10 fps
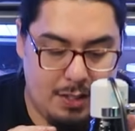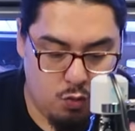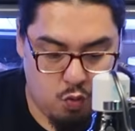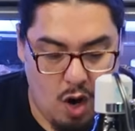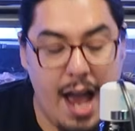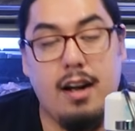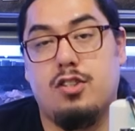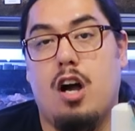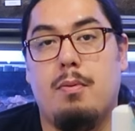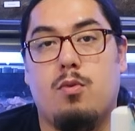is right on
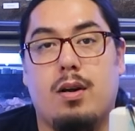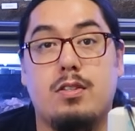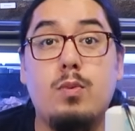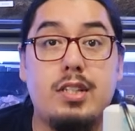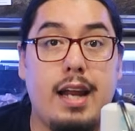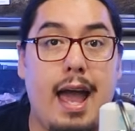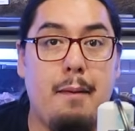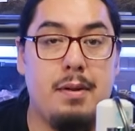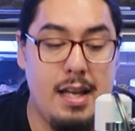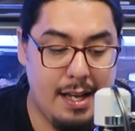top of the rocks. And what's gonna
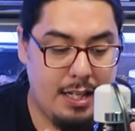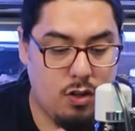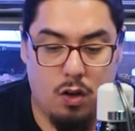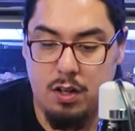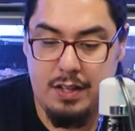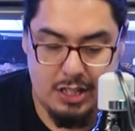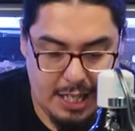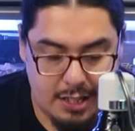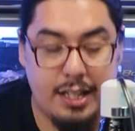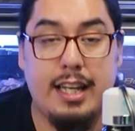happen is all of this
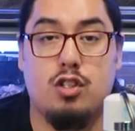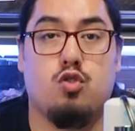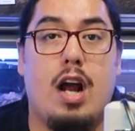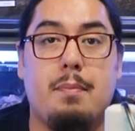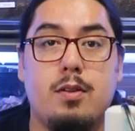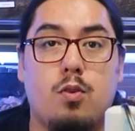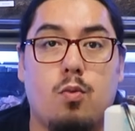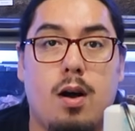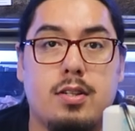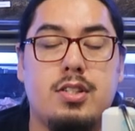heat's gonna get trapped in the
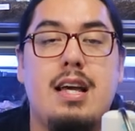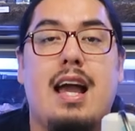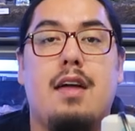rocks,